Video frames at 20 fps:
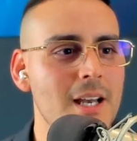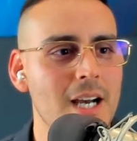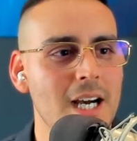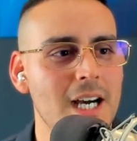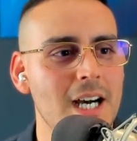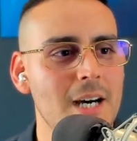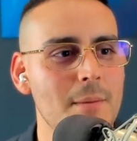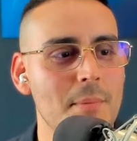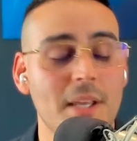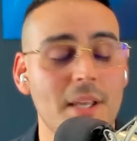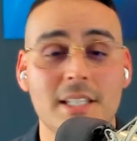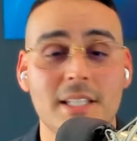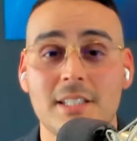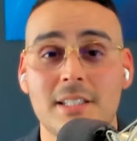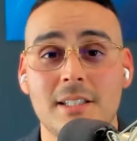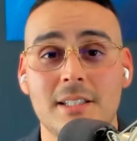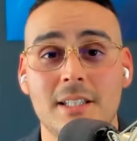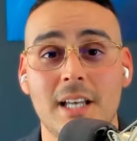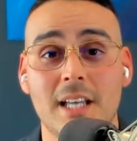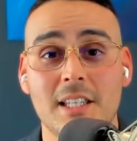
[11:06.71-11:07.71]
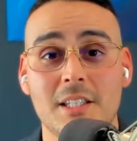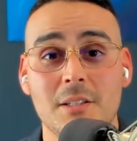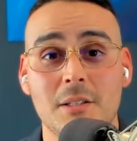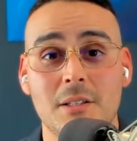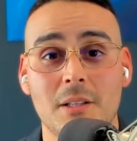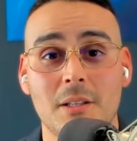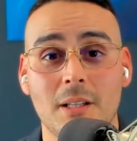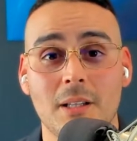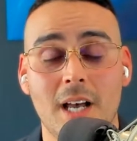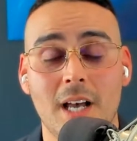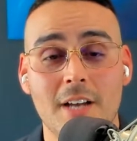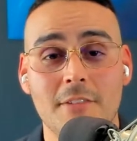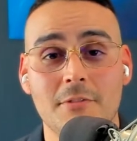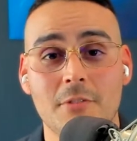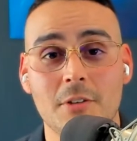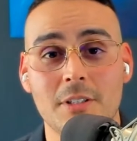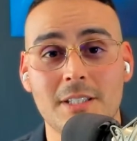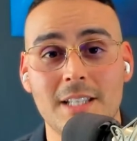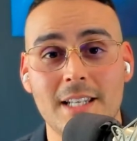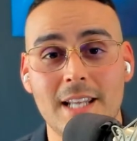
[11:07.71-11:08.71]
But that's the live
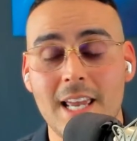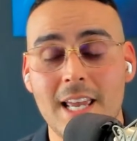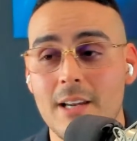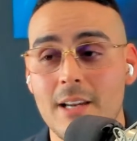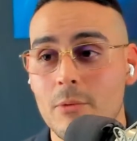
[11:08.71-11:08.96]
for today.